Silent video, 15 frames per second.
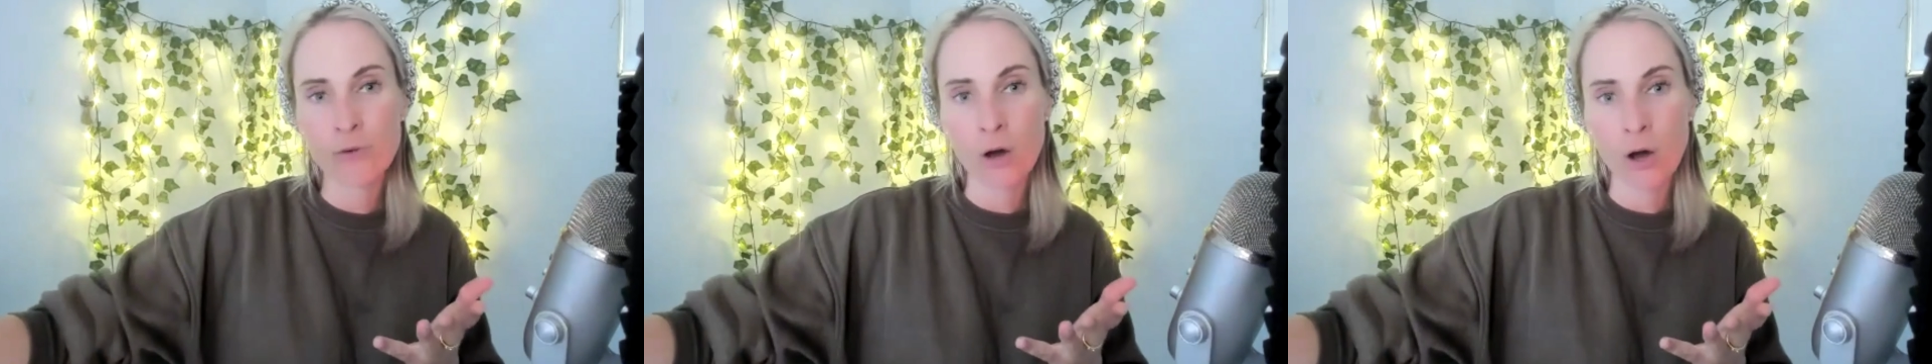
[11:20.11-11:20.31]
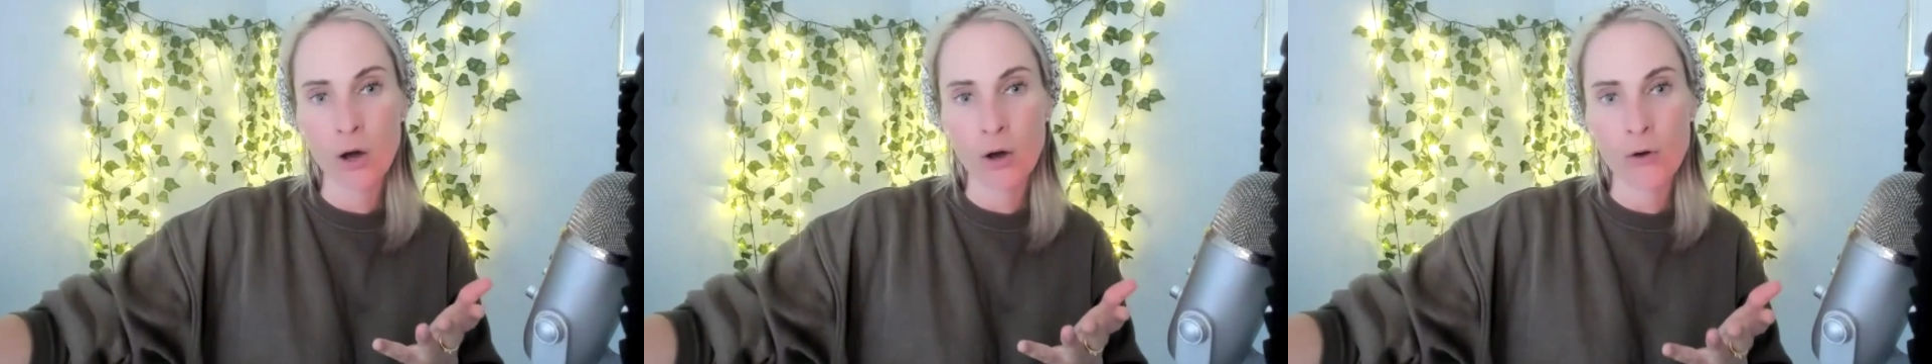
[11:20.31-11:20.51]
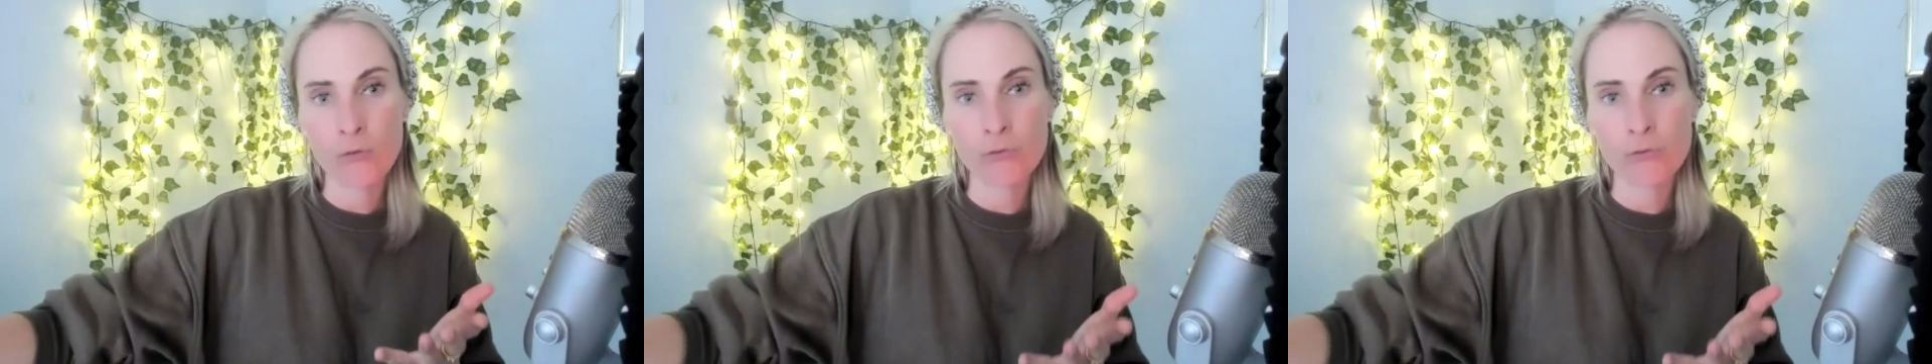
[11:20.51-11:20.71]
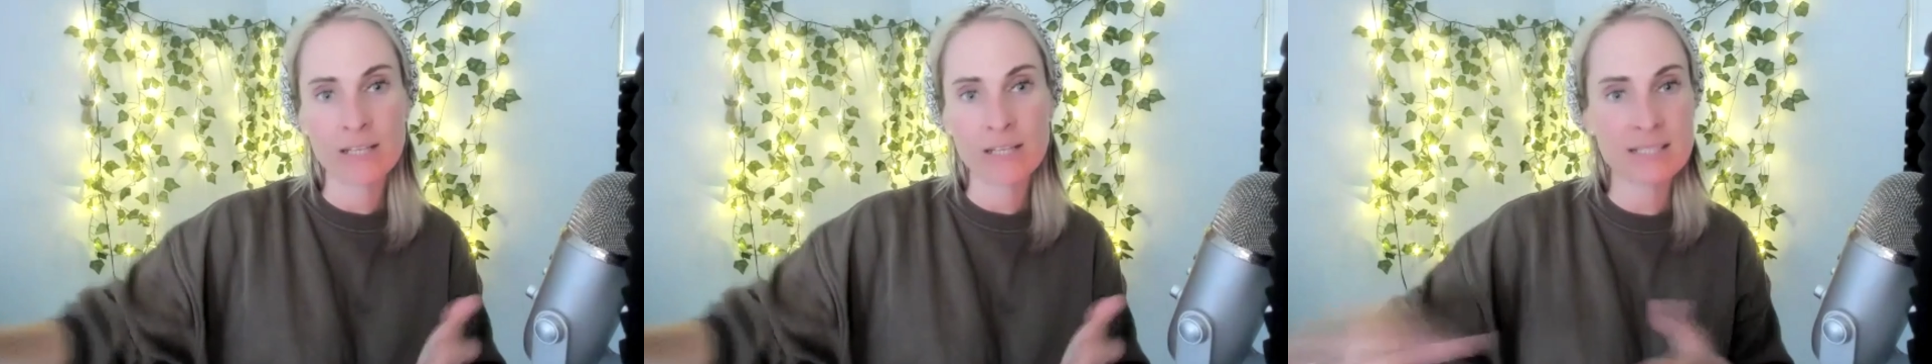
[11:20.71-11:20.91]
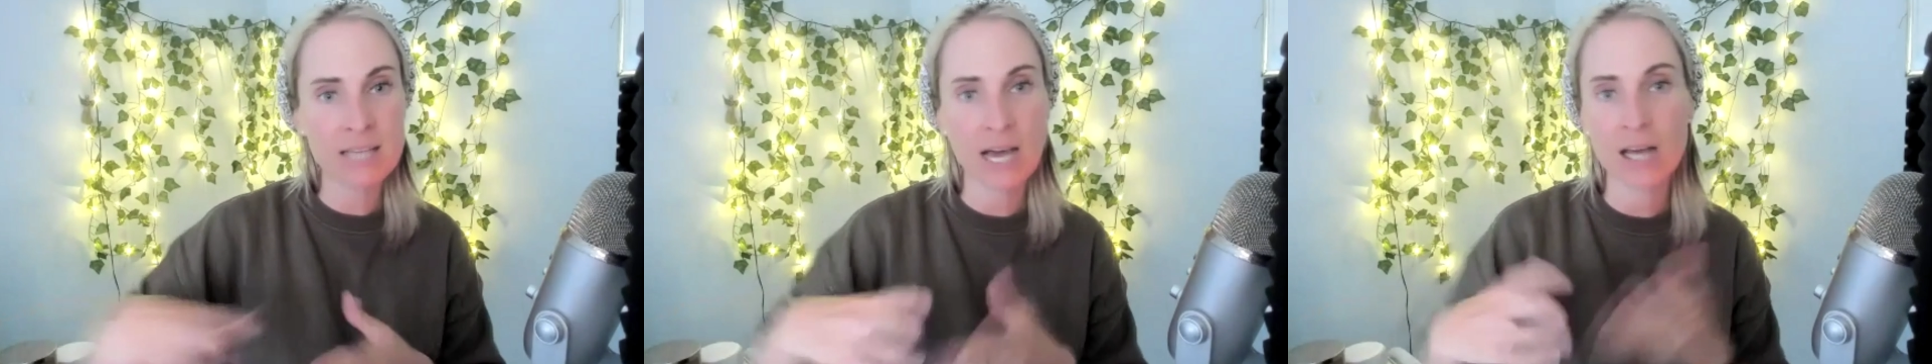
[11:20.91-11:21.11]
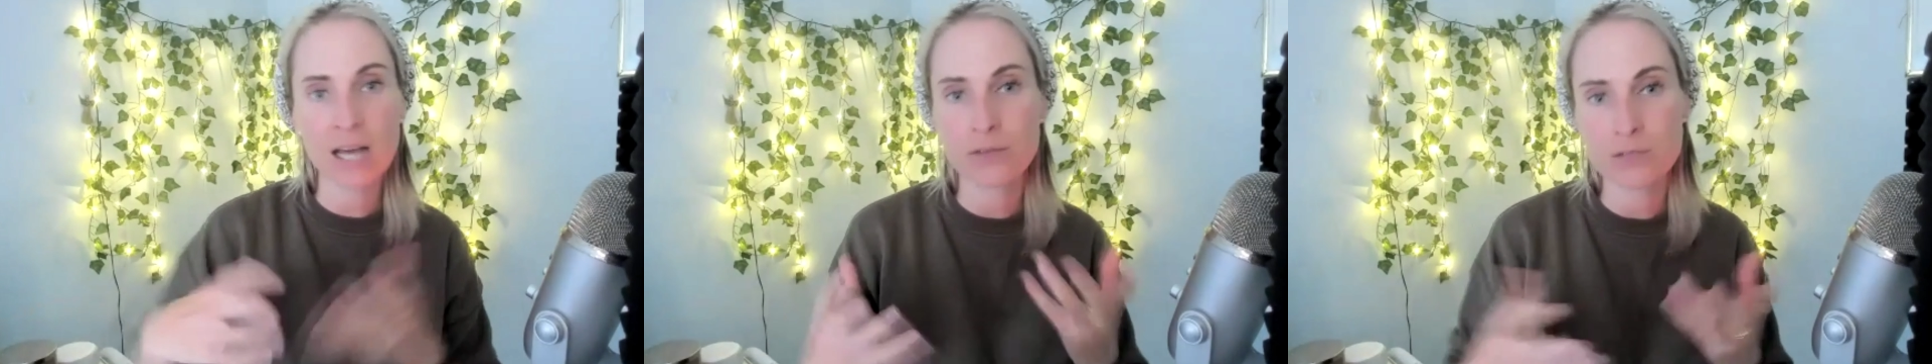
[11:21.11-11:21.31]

of these kind of